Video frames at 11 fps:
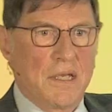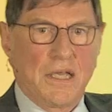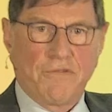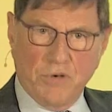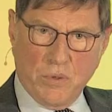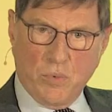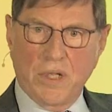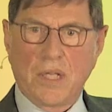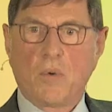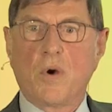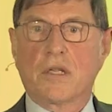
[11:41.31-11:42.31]
if we
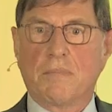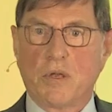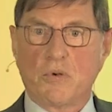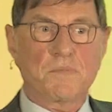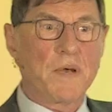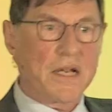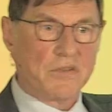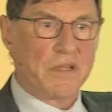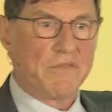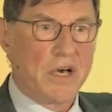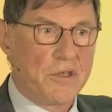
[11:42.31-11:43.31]
really want to be respectful
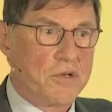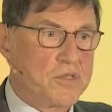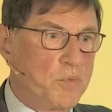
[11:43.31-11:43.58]
of others,